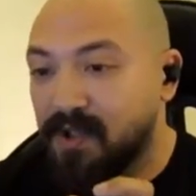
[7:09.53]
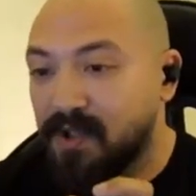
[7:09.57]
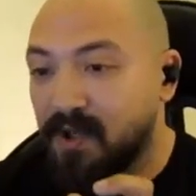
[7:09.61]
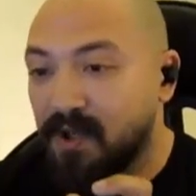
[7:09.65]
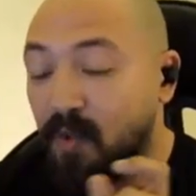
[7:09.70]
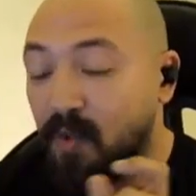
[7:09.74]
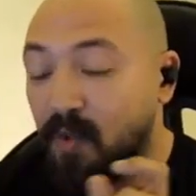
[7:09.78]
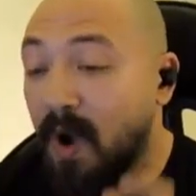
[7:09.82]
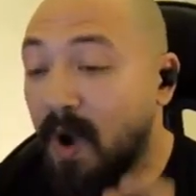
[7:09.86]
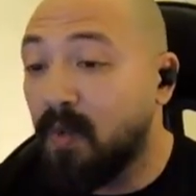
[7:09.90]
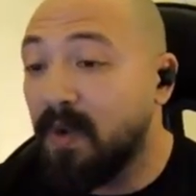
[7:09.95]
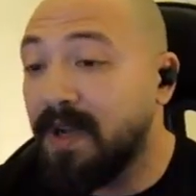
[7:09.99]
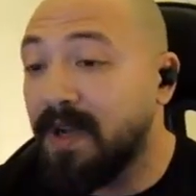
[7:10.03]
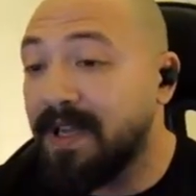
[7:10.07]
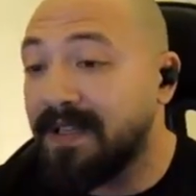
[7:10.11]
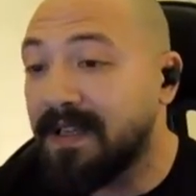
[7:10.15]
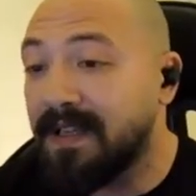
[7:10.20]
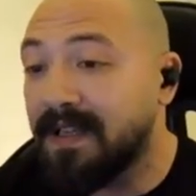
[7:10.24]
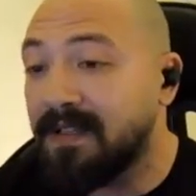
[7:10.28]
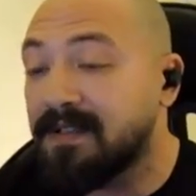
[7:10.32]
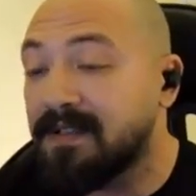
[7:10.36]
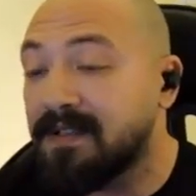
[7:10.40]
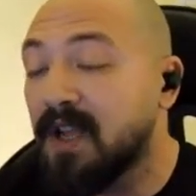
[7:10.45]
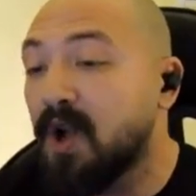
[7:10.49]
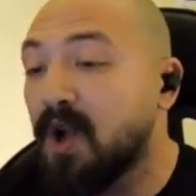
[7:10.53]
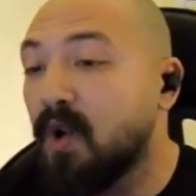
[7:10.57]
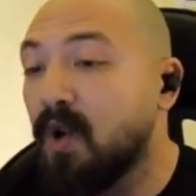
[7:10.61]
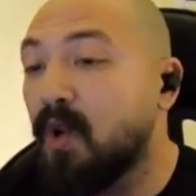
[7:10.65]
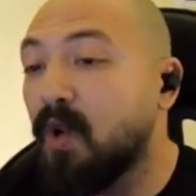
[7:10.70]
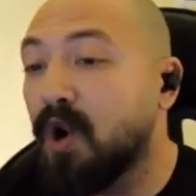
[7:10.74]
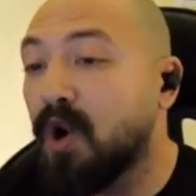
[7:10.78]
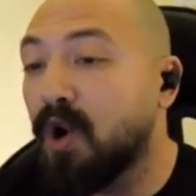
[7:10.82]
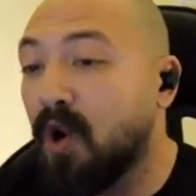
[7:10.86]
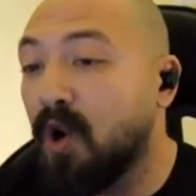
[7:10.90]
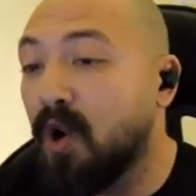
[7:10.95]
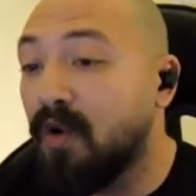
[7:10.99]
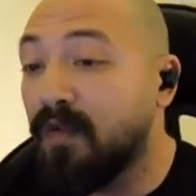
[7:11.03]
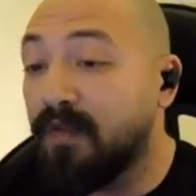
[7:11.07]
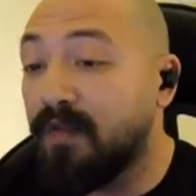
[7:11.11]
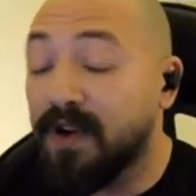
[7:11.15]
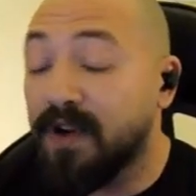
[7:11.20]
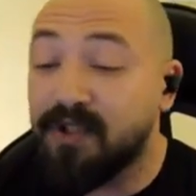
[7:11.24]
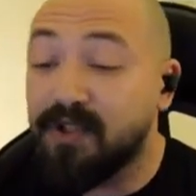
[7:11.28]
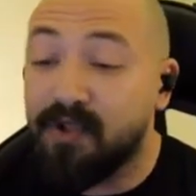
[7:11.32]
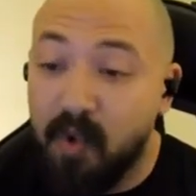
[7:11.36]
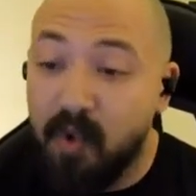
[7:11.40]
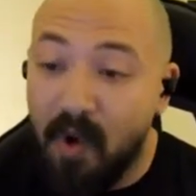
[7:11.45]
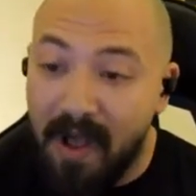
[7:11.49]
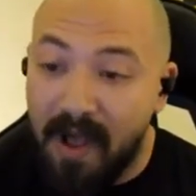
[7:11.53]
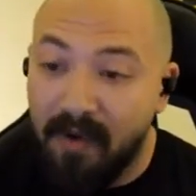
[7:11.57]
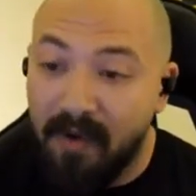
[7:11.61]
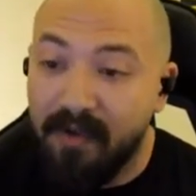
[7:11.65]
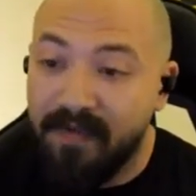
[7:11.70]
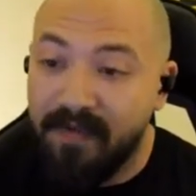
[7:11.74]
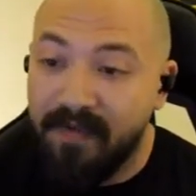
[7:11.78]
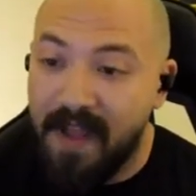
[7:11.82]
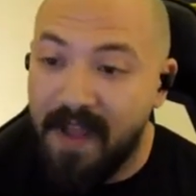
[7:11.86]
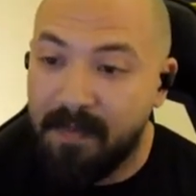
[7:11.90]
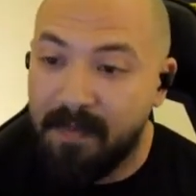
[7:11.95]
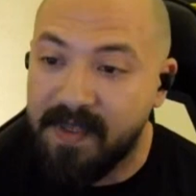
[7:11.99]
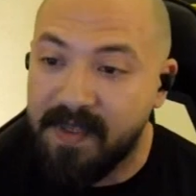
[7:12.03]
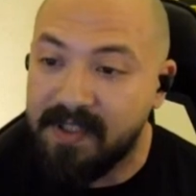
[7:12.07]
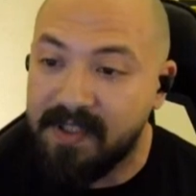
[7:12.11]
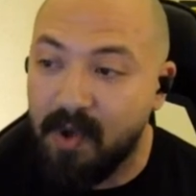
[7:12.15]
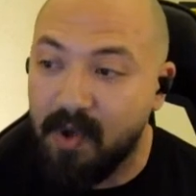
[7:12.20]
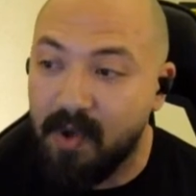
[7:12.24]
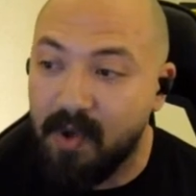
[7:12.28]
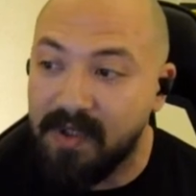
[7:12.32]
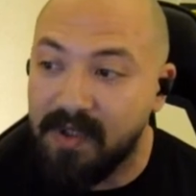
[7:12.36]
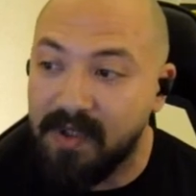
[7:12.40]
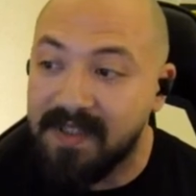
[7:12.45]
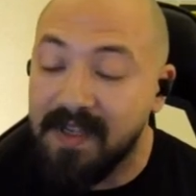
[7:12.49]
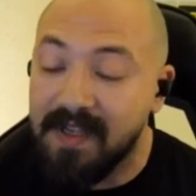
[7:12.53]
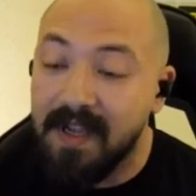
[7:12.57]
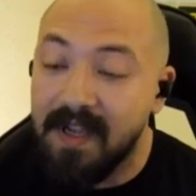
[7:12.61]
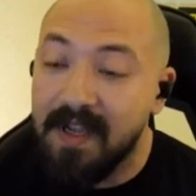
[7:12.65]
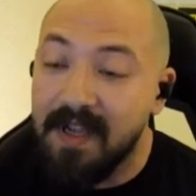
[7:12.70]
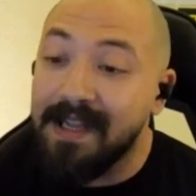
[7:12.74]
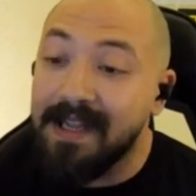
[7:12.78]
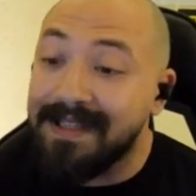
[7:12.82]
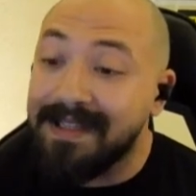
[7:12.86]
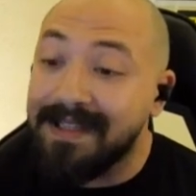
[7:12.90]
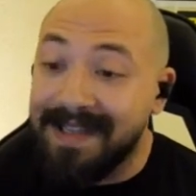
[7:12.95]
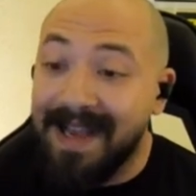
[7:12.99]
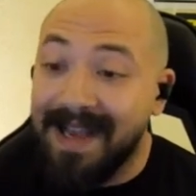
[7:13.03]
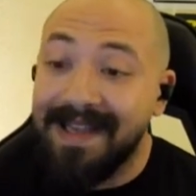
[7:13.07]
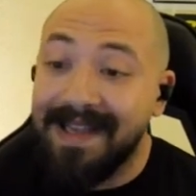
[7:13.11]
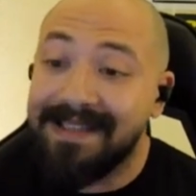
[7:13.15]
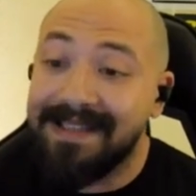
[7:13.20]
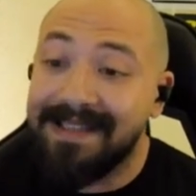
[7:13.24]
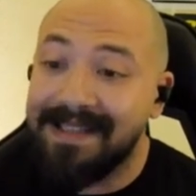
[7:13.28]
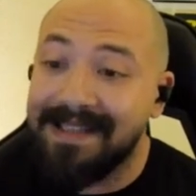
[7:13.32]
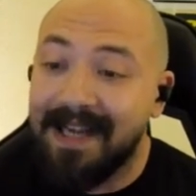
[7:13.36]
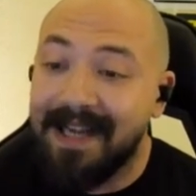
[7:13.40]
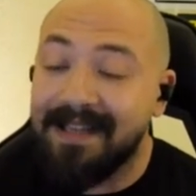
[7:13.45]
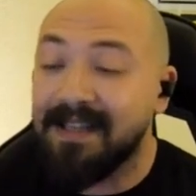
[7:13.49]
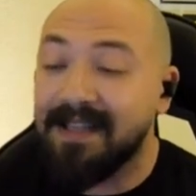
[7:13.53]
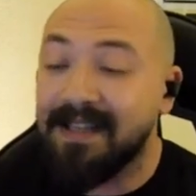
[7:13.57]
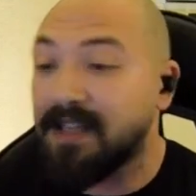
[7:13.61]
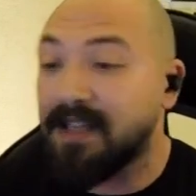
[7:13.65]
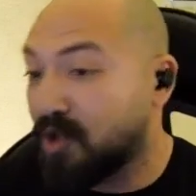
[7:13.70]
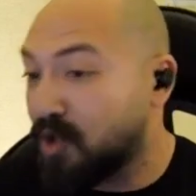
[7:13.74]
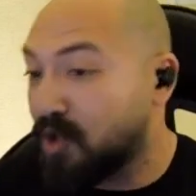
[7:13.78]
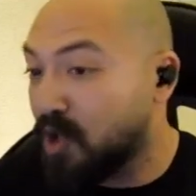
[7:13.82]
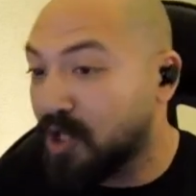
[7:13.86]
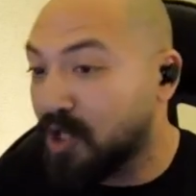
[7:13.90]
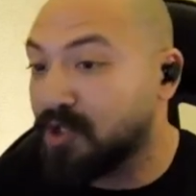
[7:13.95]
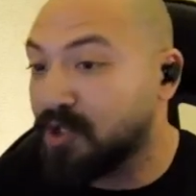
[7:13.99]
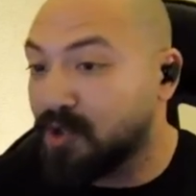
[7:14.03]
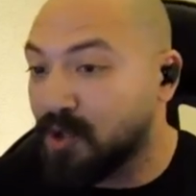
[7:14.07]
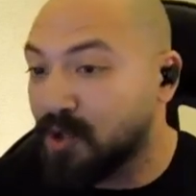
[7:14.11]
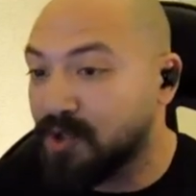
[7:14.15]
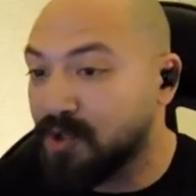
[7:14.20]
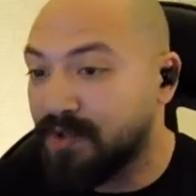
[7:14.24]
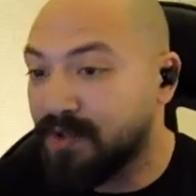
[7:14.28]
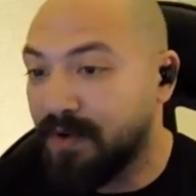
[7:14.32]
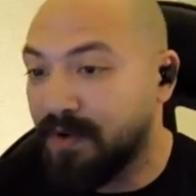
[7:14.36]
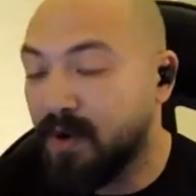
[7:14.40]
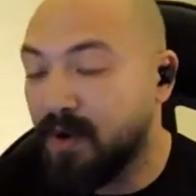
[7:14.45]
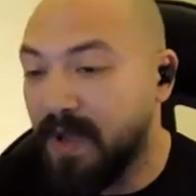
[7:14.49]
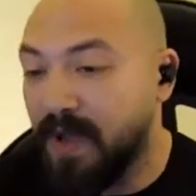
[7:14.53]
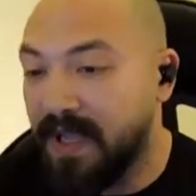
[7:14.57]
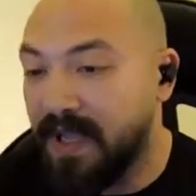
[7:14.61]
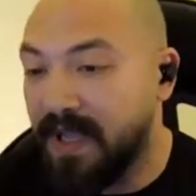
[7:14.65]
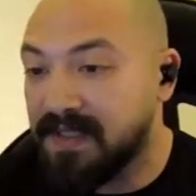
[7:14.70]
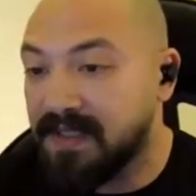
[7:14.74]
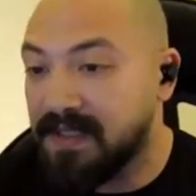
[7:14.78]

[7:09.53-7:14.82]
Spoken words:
What we did were over 12 episodes dissected across those 3 weeks.